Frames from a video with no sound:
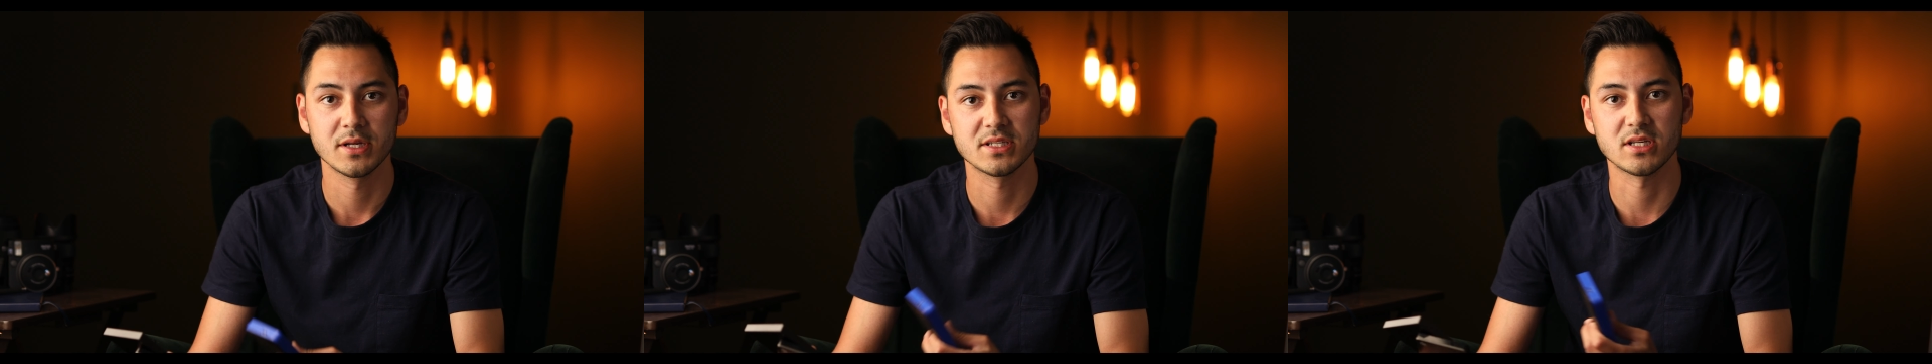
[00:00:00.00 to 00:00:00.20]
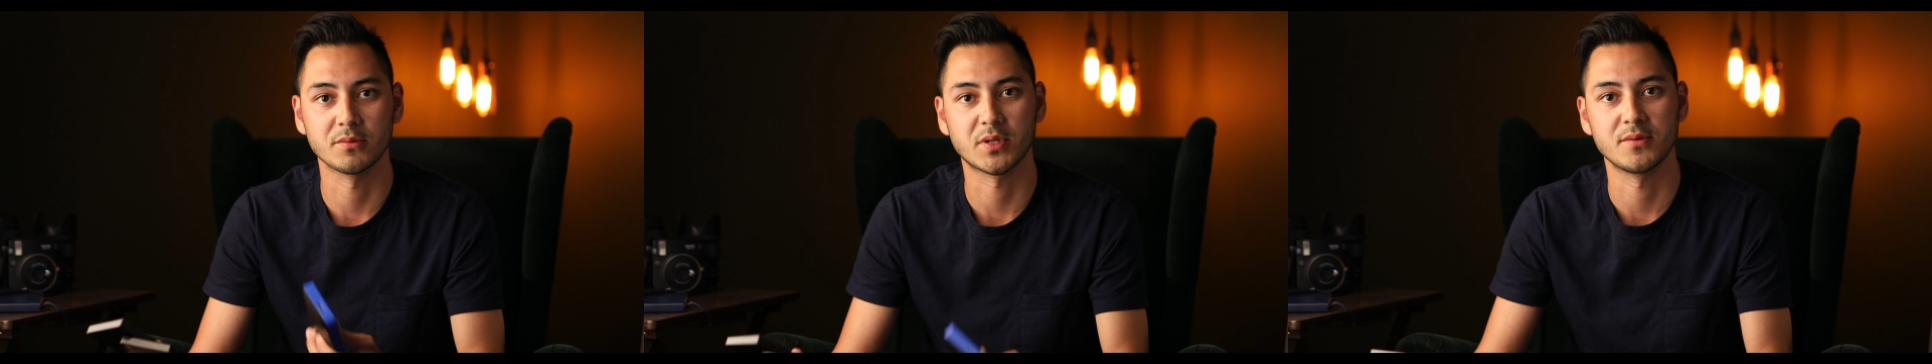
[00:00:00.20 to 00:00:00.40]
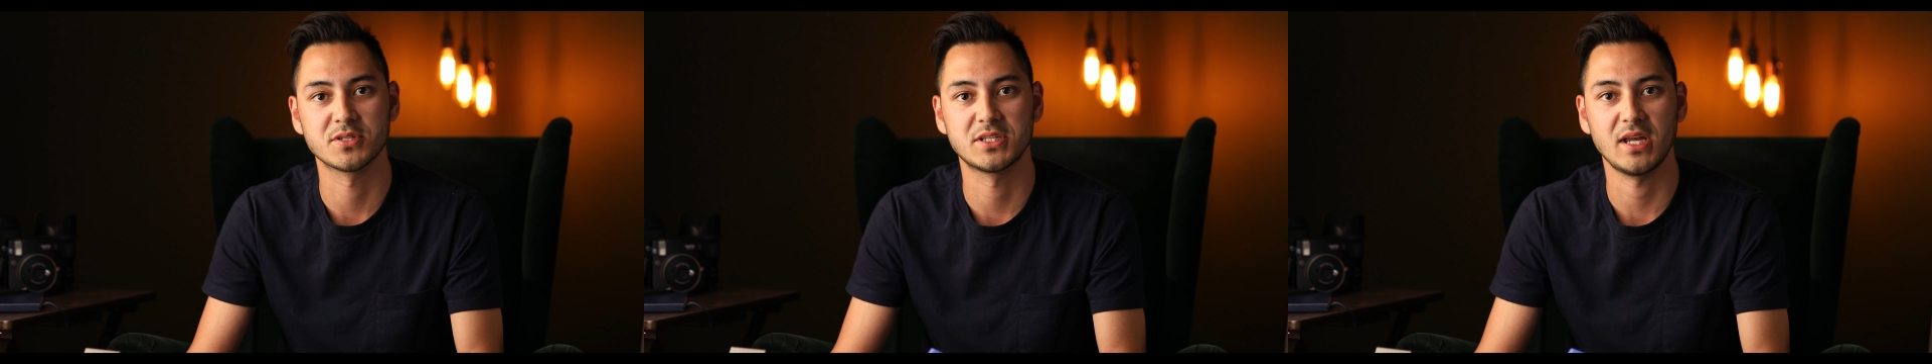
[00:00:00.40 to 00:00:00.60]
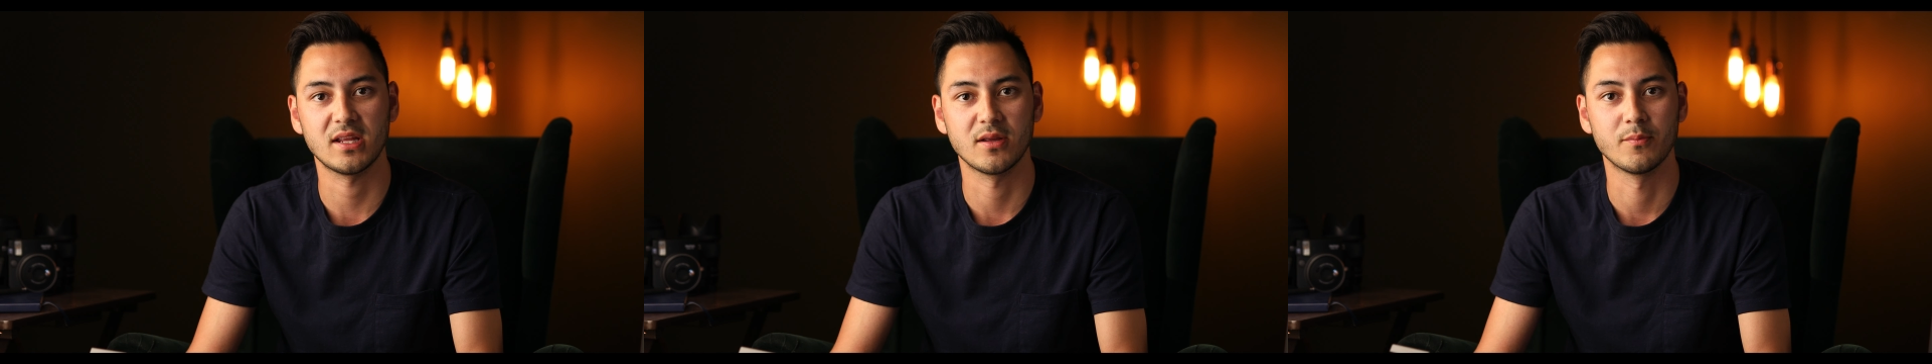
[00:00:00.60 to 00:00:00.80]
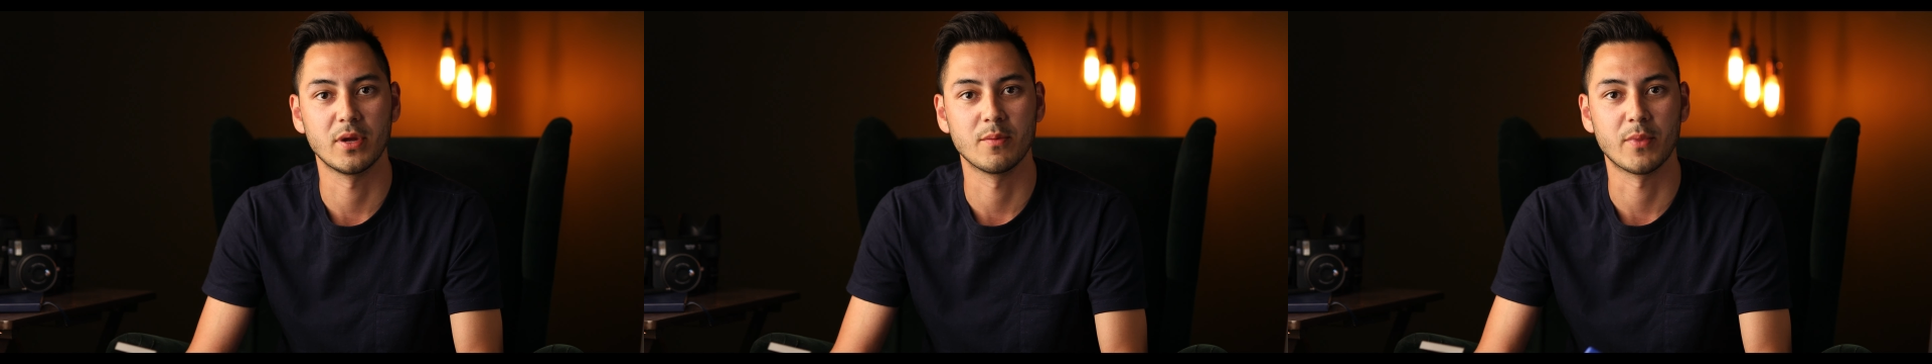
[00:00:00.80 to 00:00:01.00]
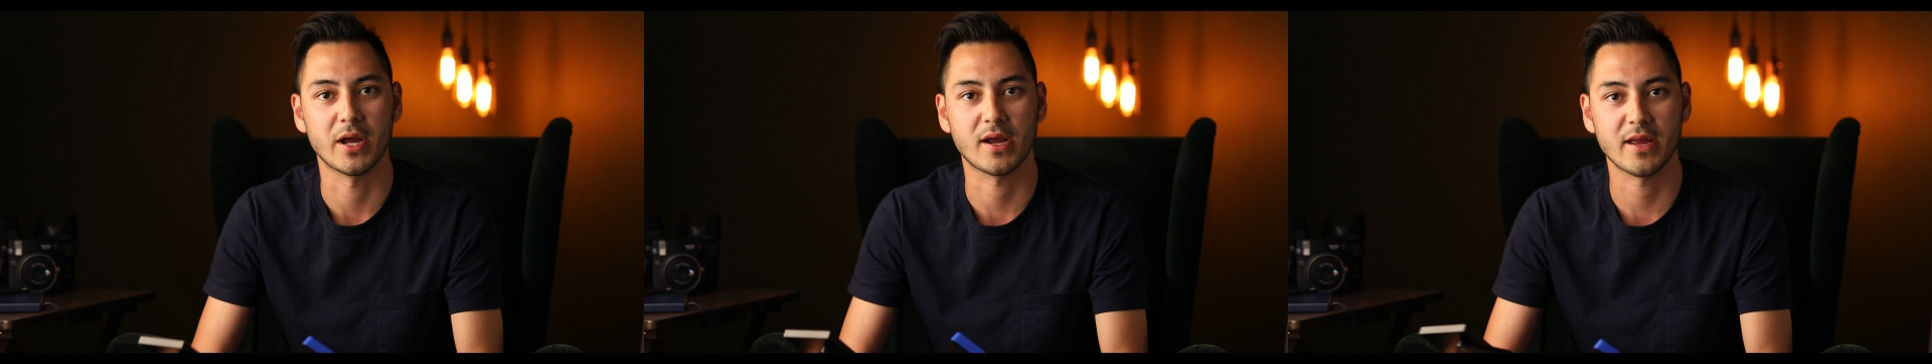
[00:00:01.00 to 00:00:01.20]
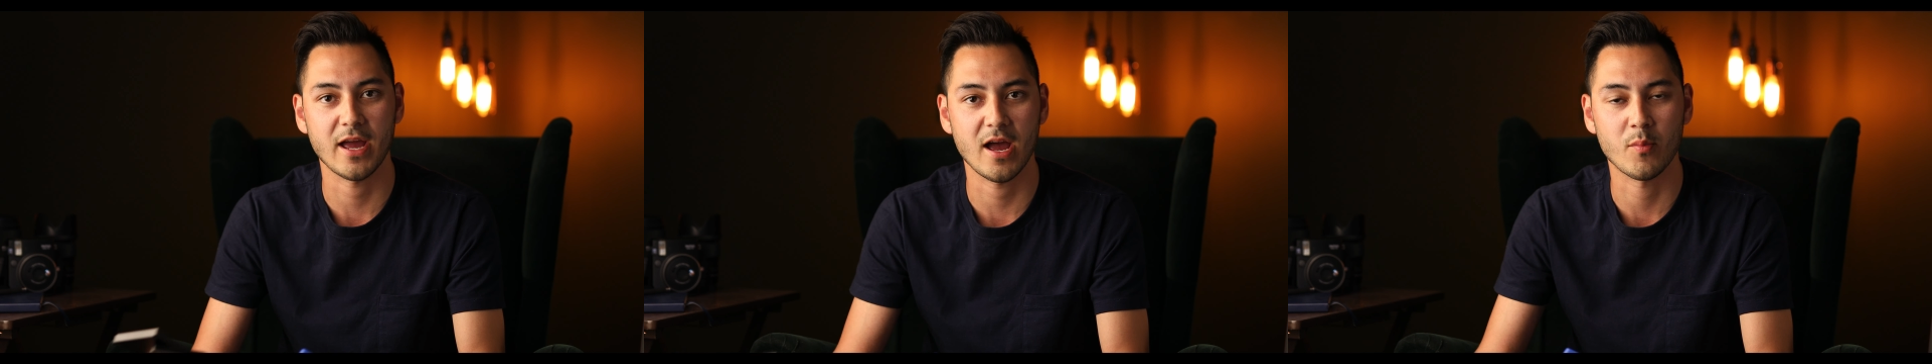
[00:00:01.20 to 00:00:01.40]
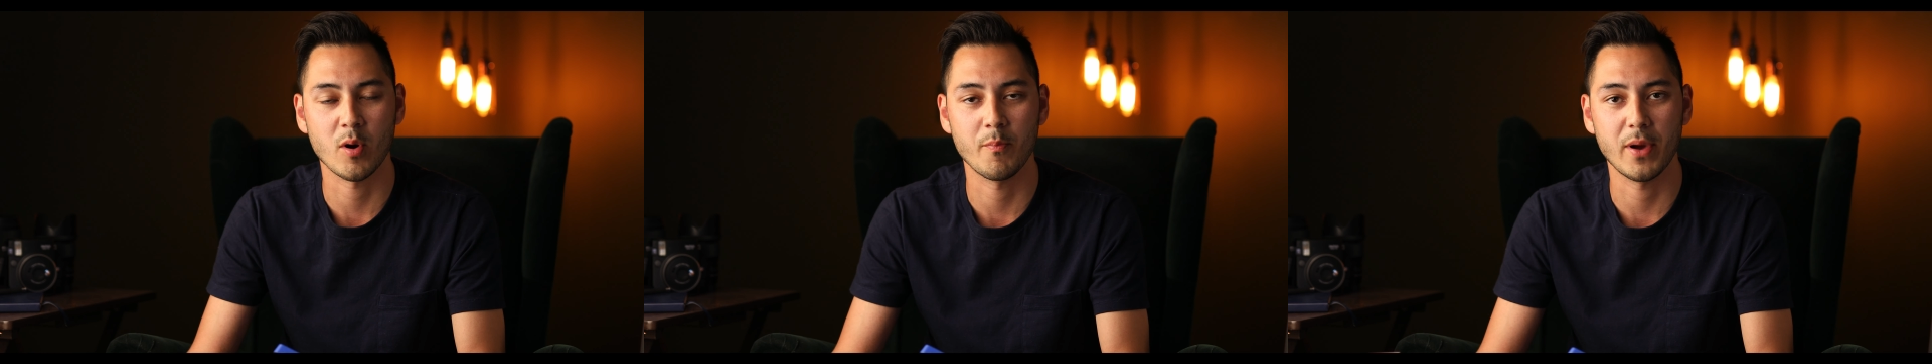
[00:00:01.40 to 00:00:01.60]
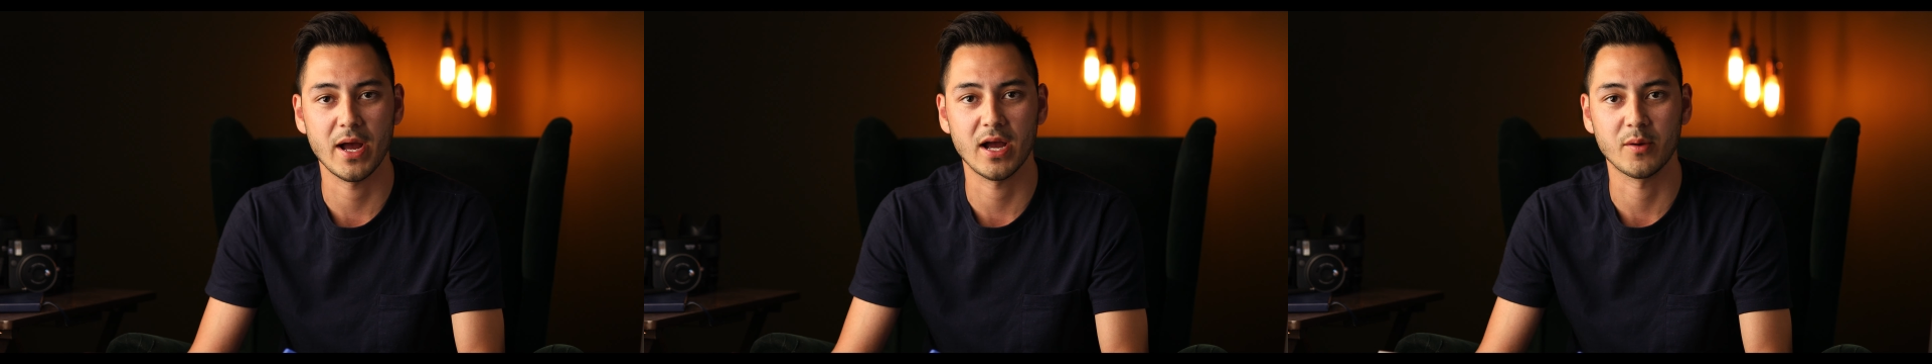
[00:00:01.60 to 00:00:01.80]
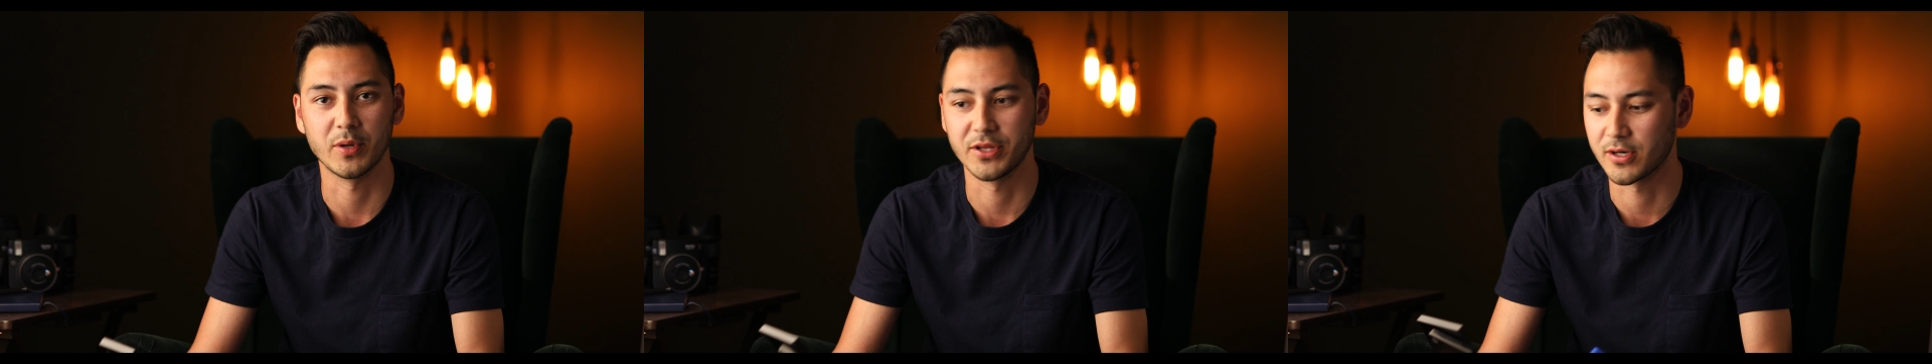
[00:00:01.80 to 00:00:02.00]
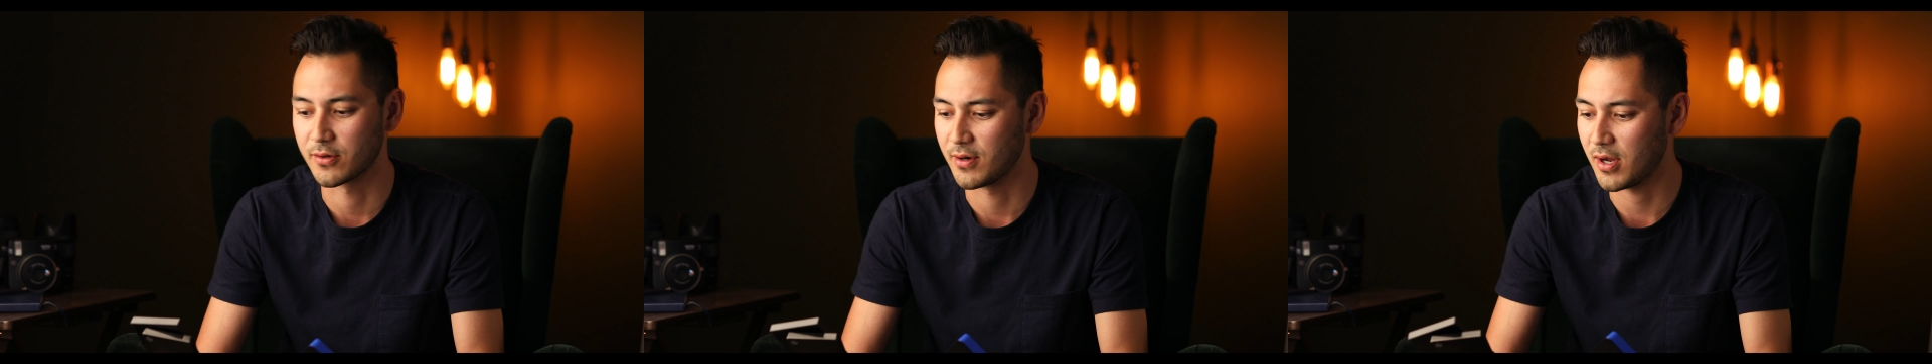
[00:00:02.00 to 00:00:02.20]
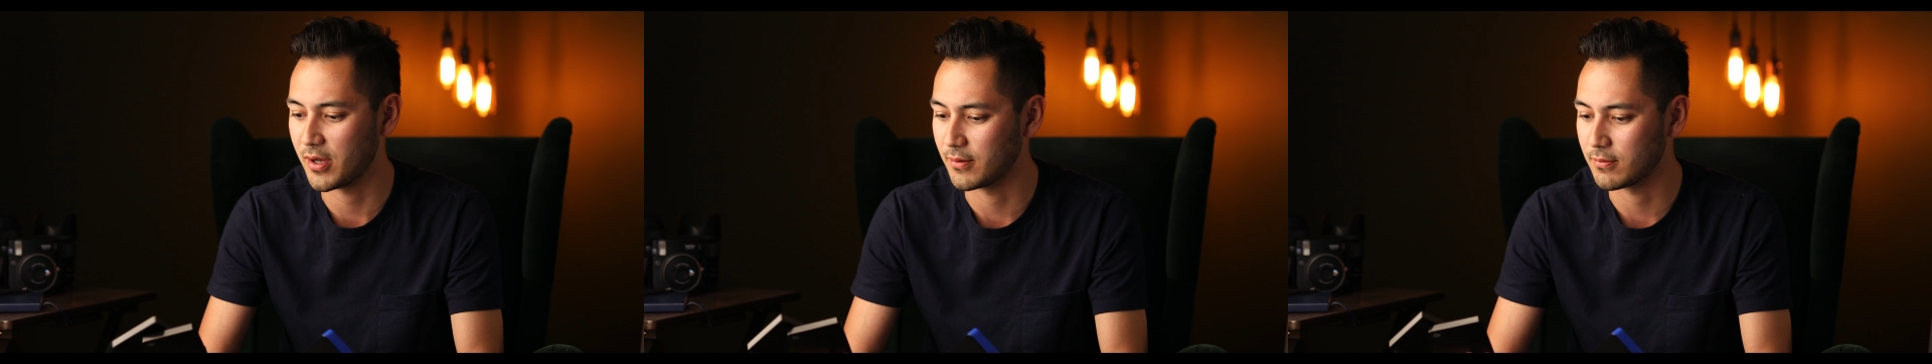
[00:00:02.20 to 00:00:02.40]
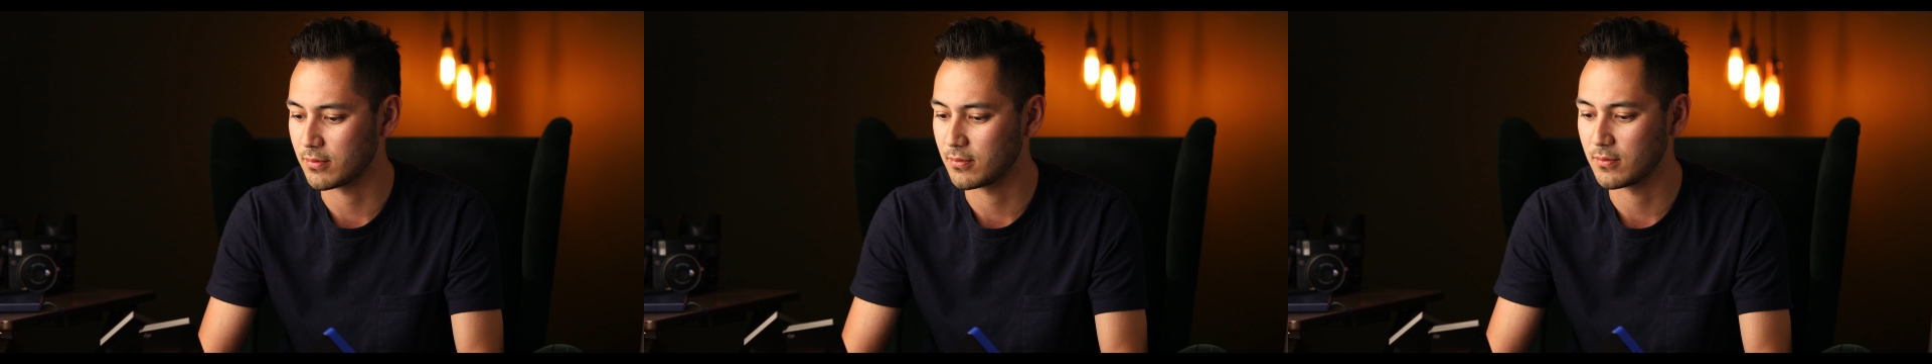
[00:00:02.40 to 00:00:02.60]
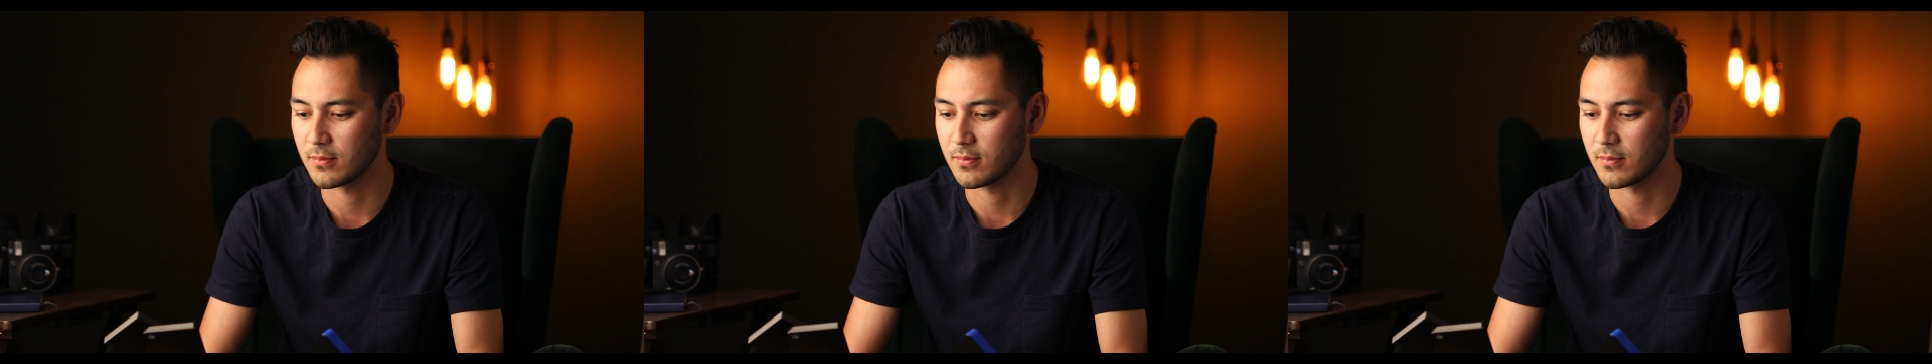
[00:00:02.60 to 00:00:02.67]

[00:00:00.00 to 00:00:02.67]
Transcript: Sometimes I take them in my camera bag, but they're not,